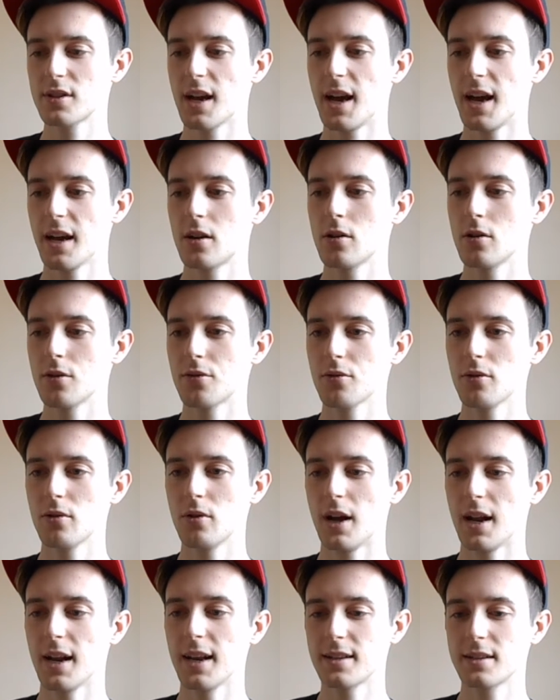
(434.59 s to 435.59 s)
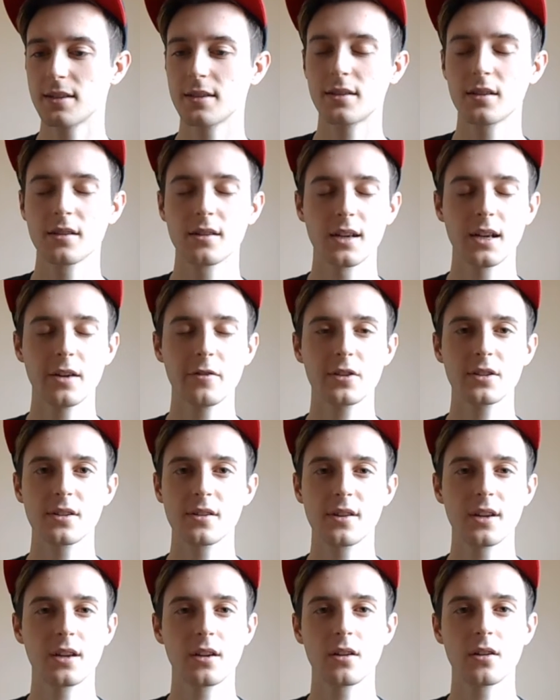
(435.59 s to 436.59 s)
that I go through, I listen to the lyrics
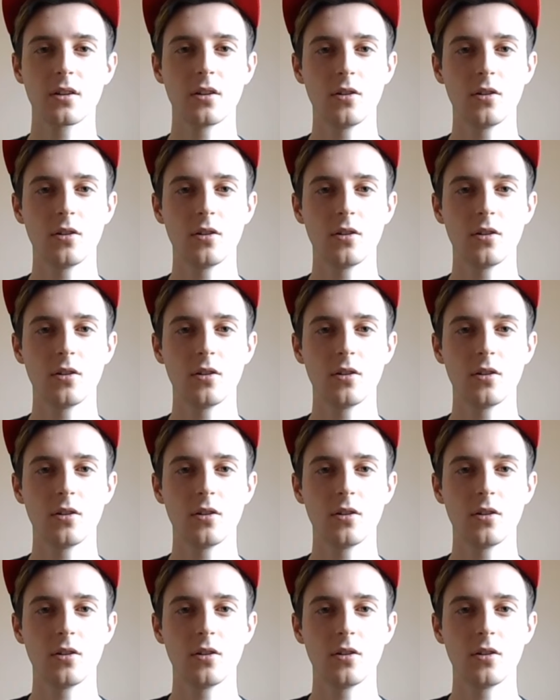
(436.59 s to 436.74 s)
and think,